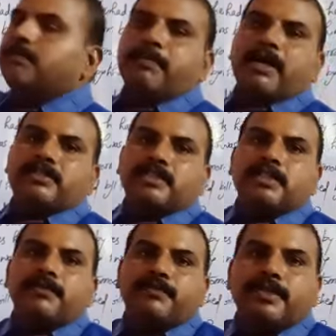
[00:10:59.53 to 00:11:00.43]
past
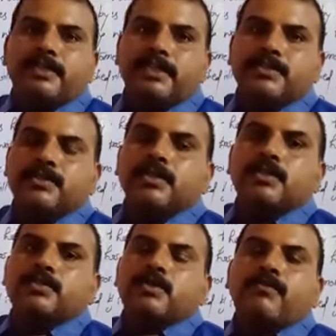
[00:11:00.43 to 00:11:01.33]
indefinite
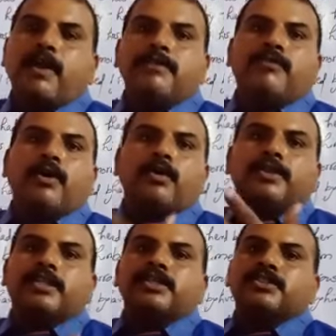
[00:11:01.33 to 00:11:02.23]
tense. So by
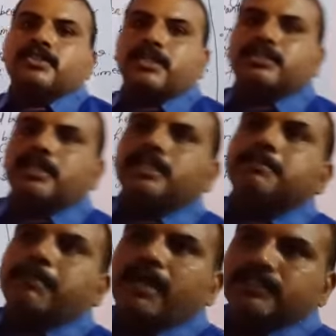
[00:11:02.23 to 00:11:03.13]
following the structure
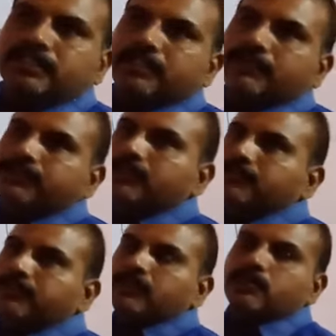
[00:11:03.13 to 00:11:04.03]
in past indefinite
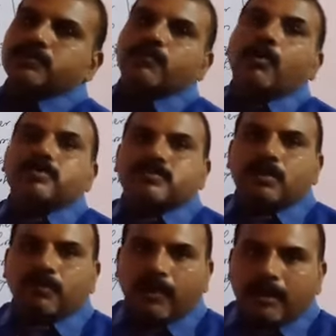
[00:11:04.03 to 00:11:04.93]
we use was
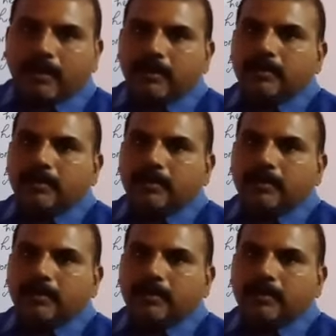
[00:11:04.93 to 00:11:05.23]
or were.